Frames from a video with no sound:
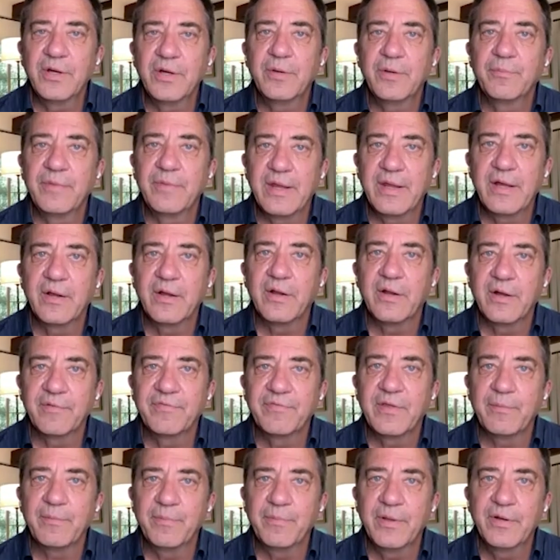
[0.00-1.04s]
them down off
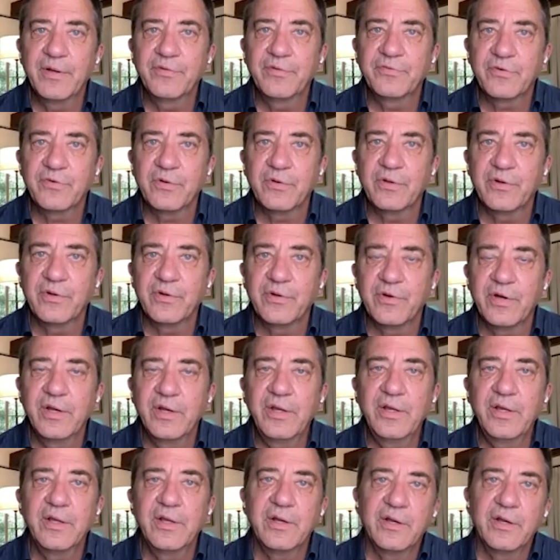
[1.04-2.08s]
that pedestal in your
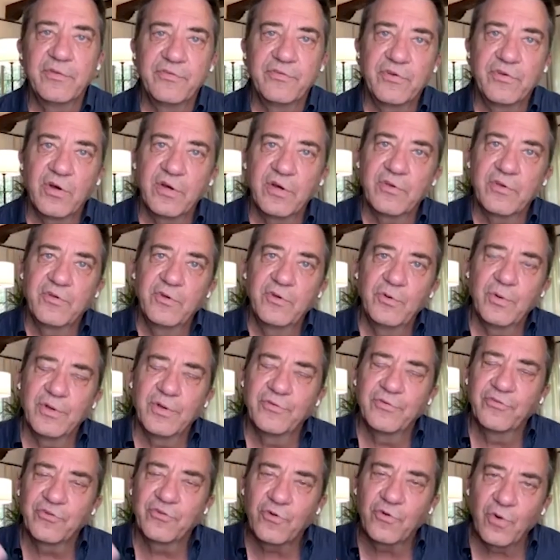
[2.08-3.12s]
head and start to
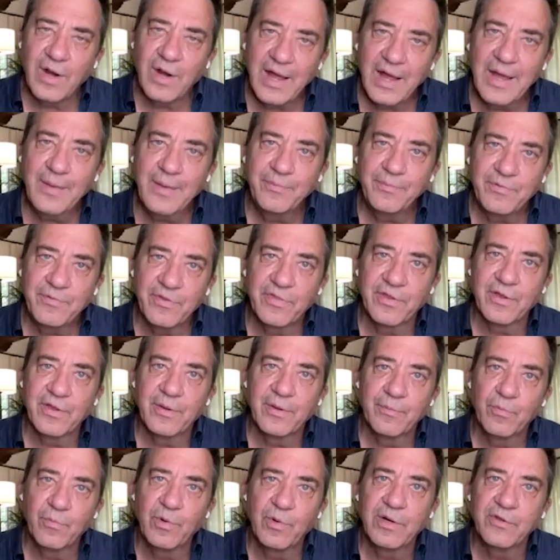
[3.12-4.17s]
ascribe to
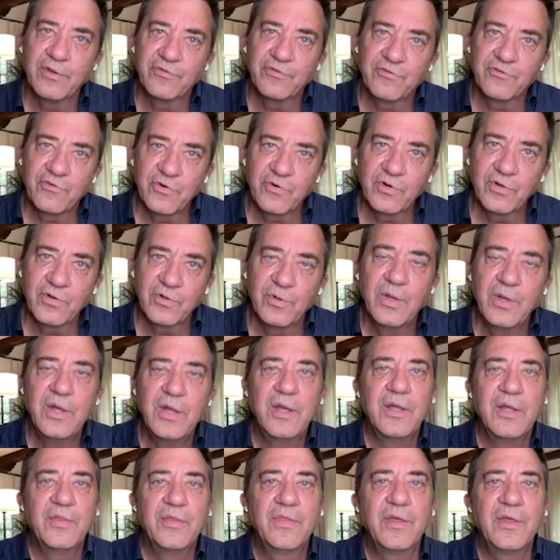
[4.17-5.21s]
them what is true,
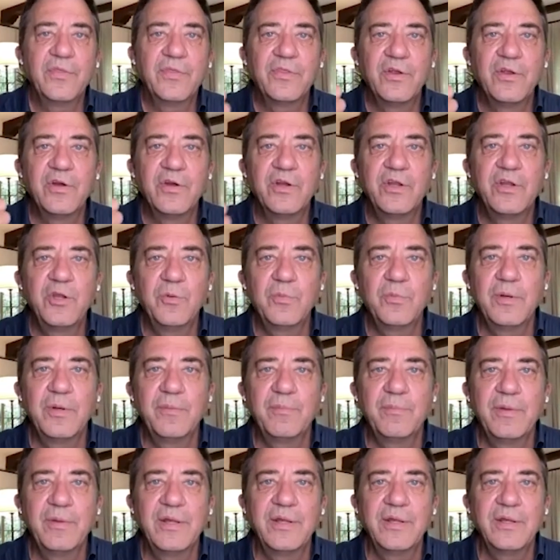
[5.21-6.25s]
that they're human
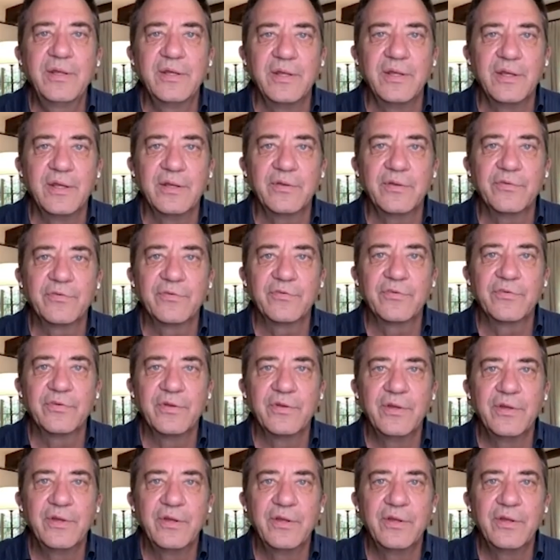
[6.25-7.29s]
beings
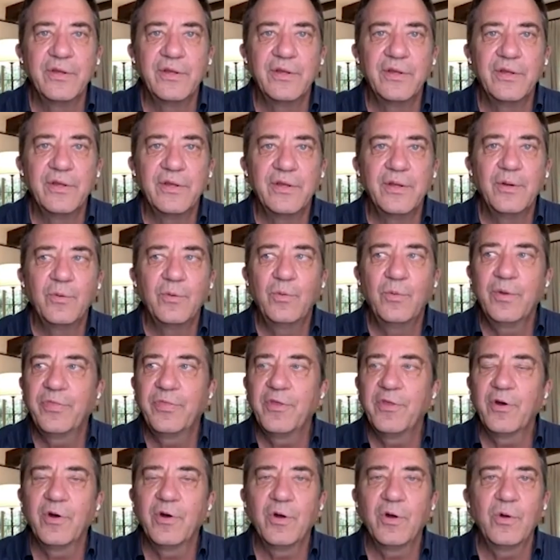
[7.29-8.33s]
with
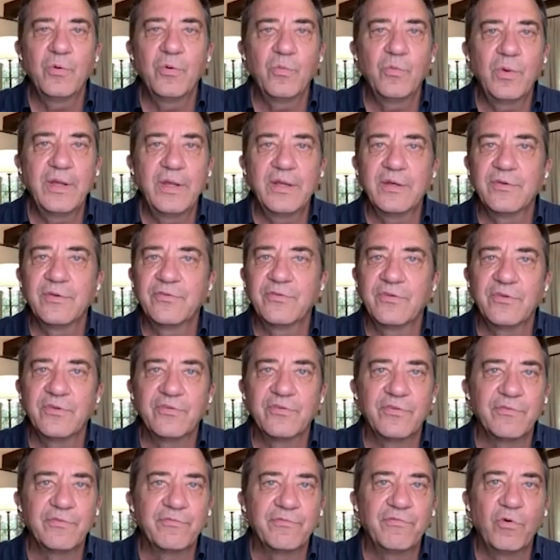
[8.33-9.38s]
their own
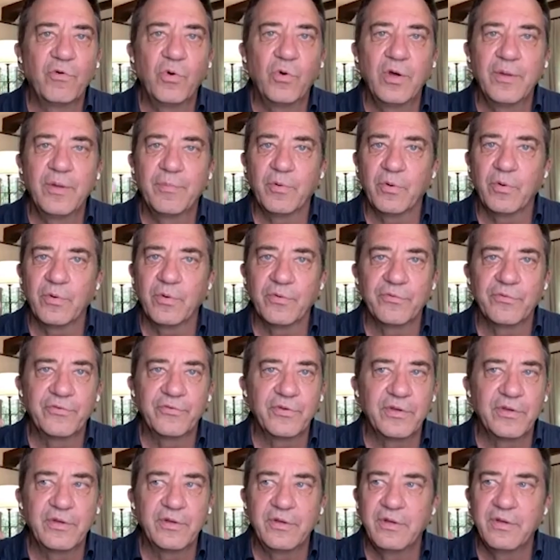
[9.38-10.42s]
weaknesses and foibles
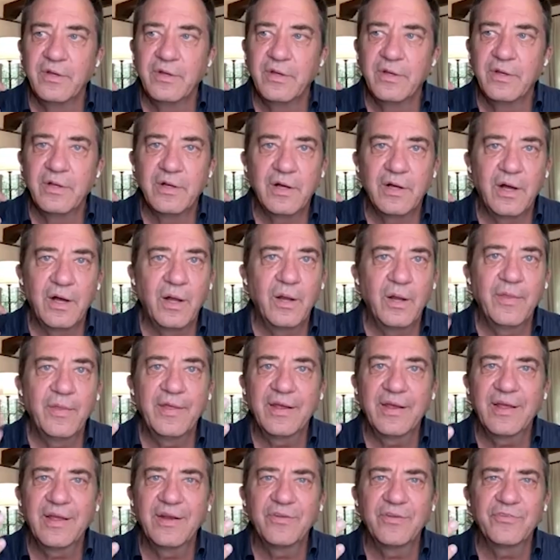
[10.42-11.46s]
and all
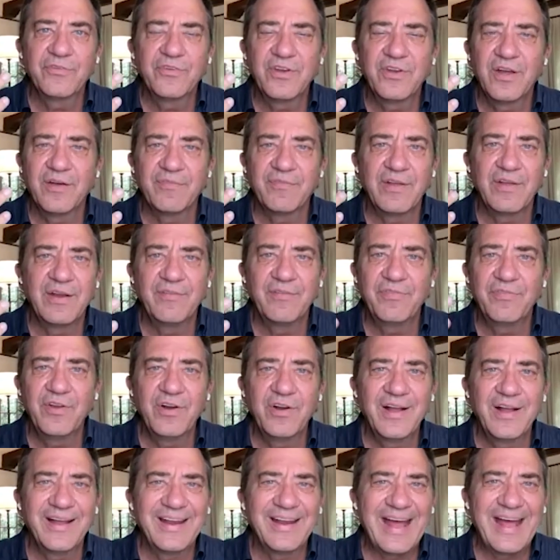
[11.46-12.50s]
that kind of stuff. And if they're
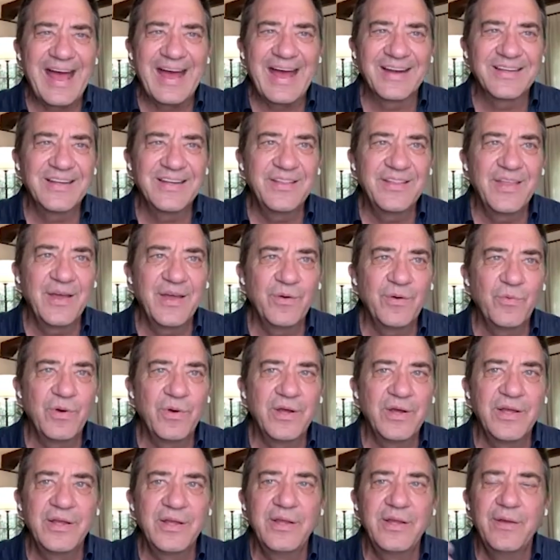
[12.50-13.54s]
not acting that
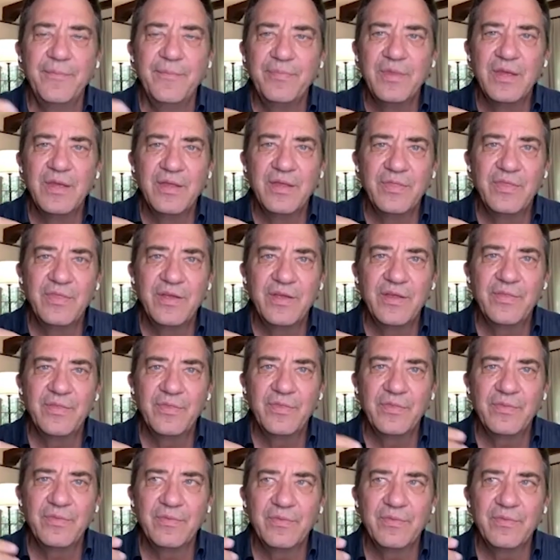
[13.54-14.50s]
way, then